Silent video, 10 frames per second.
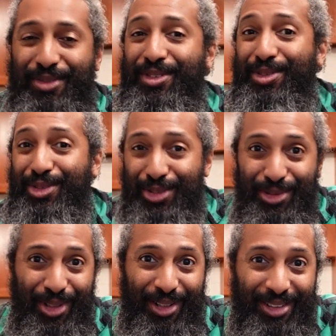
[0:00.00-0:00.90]
If you do
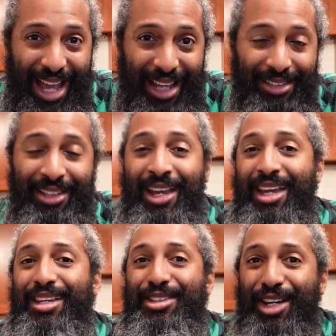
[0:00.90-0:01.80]
learn Latin,
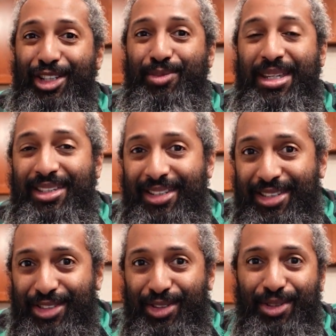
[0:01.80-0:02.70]
it does make it
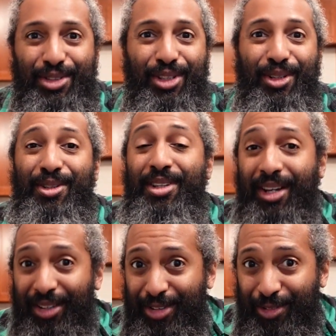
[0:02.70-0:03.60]
easier to learn the
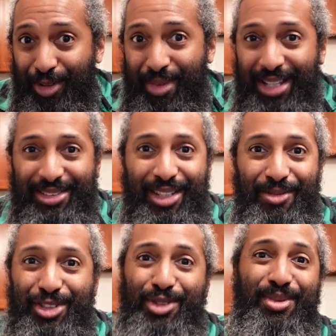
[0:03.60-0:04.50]
other Romance
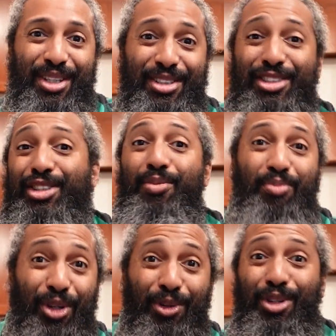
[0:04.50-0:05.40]
languages because it's the
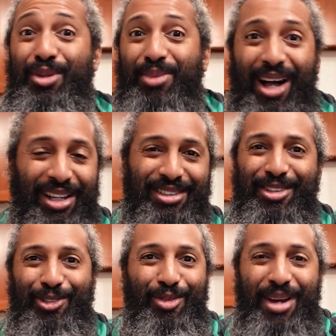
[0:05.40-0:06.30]
building blocks of
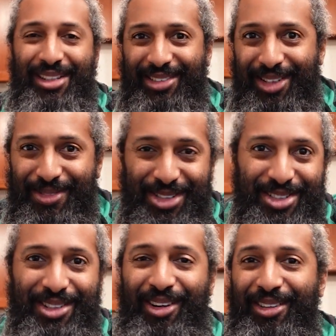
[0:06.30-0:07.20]
the Romance
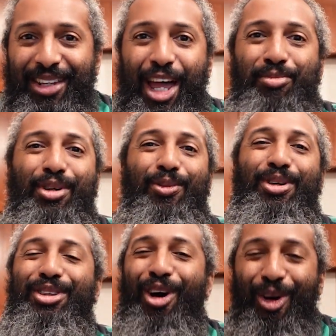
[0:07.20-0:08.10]
languages and all of that. But
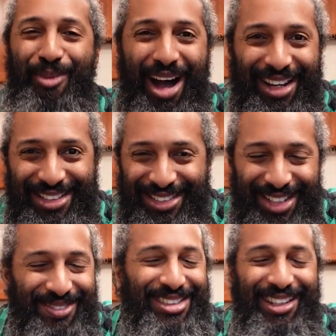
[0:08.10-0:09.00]
what nobody
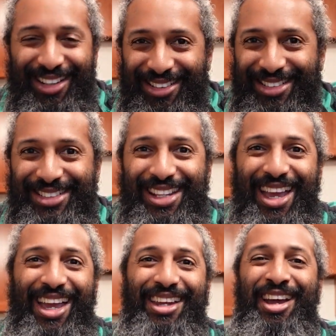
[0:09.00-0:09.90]
seems to
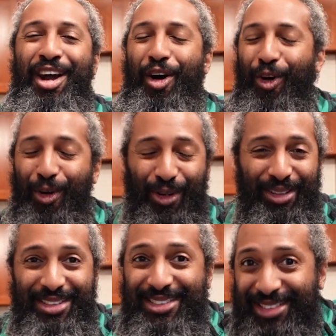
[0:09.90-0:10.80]
understand, or at
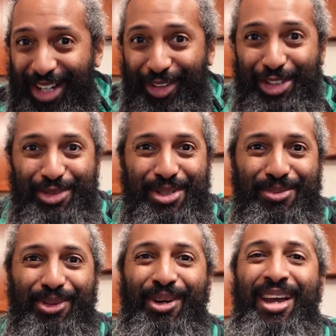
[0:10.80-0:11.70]
least tell these
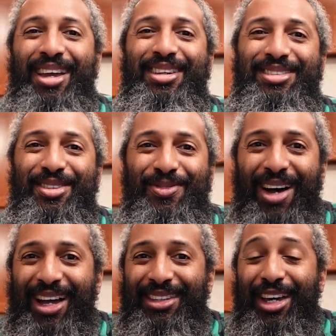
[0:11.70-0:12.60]
people, is the
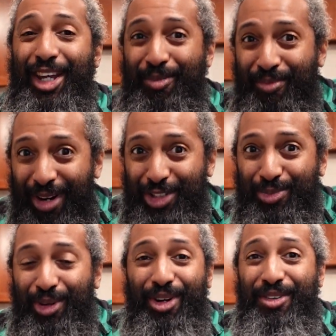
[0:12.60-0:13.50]
fact that a
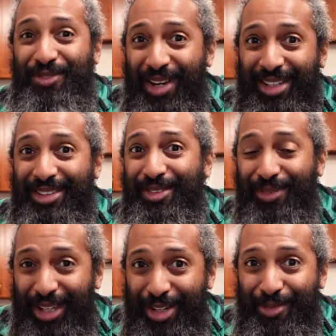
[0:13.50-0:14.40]
much more
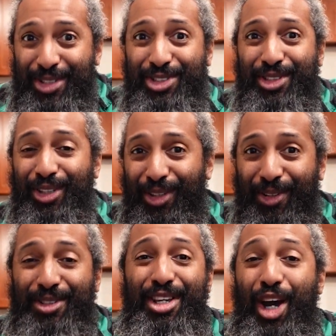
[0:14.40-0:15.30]
effective language to
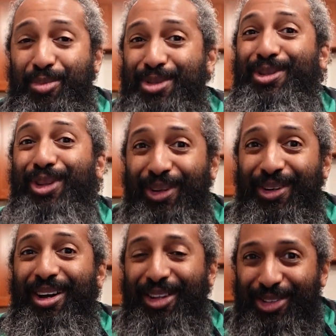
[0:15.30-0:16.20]
learn to help you
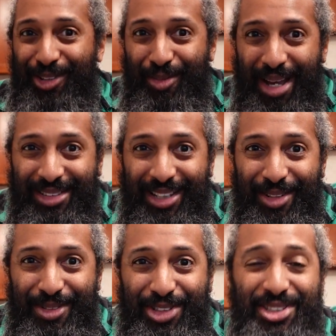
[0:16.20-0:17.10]
learn other Romance
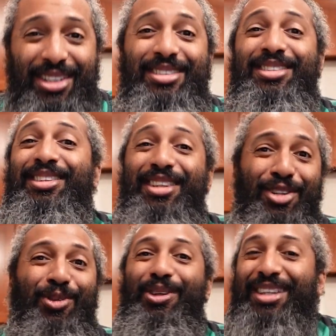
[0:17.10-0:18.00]
languages is
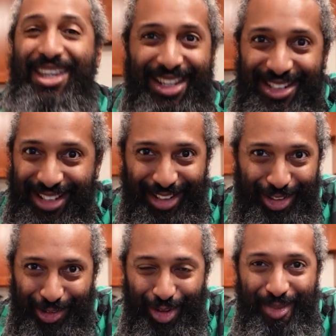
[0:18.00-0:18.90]
literally any
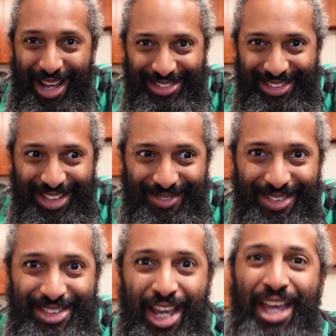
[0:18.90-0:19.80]
other Romance language.